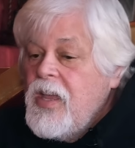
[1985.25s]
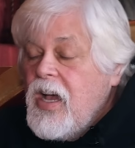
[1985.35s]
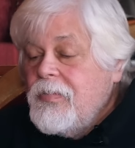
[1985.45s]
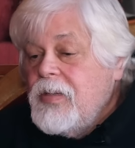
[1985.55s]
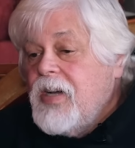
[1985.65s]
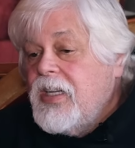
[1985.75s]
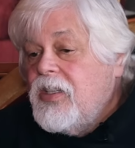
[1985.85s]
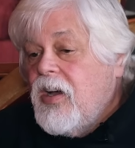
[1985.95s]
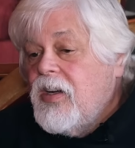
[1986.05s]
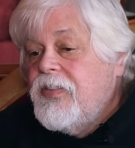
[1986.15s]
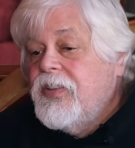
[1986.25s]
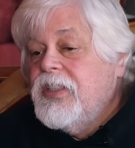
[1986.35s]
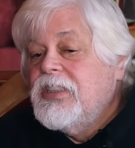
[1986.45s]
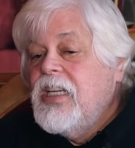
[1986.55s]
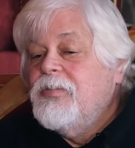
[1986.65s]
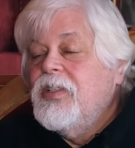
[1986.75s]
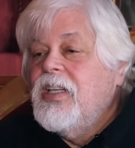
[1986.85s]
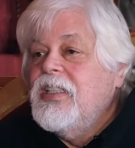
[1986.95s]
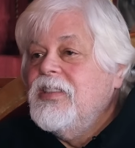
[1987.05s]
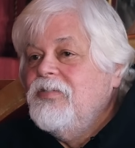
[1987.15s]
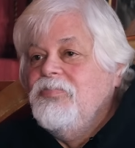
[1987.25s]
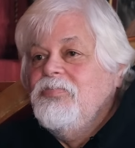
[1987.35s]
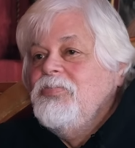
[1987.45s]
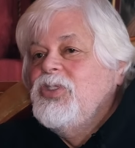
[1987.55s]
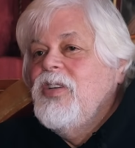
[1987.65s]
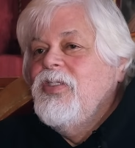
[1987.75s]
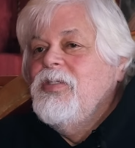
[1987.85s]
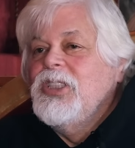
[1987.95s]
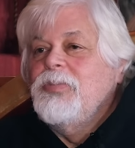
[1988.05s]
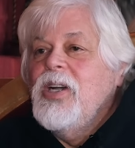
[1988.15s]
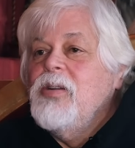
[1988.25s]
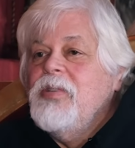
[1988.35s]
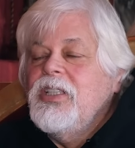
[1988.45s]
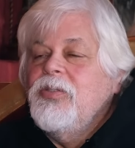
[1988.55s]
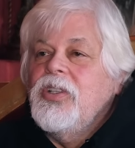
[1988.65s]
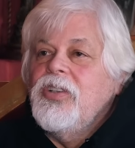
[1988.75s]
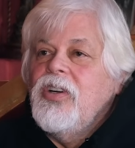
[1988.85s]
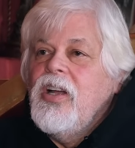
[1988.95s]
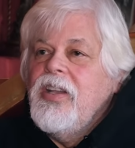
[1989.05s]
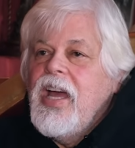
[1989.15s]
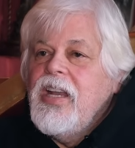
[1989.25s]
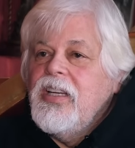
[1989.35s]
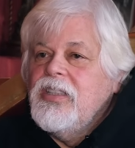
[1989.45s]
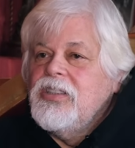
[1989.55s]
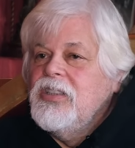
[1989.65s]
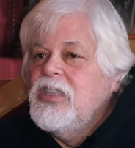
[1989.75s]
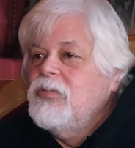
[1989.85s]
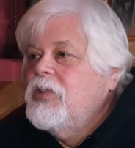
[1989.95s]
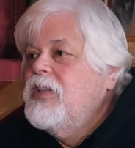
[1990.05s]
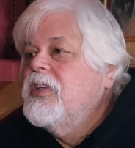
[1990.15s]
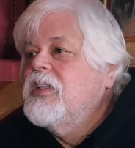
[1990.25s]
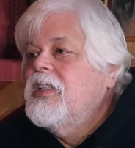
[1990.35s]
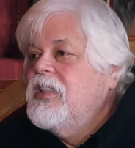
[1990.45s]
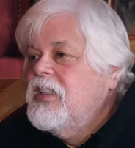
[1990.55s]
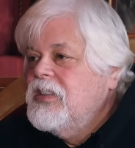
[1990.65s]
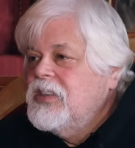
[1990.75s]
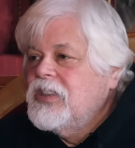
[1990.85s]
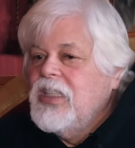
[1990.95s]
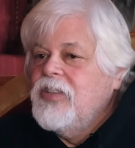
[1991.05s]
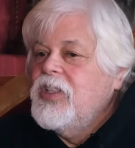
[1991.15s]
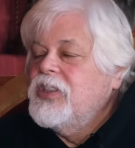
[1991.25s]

I mean, my daughter, for example, I sort of experimented with her on that, and it turned out perfectly. And I just said, when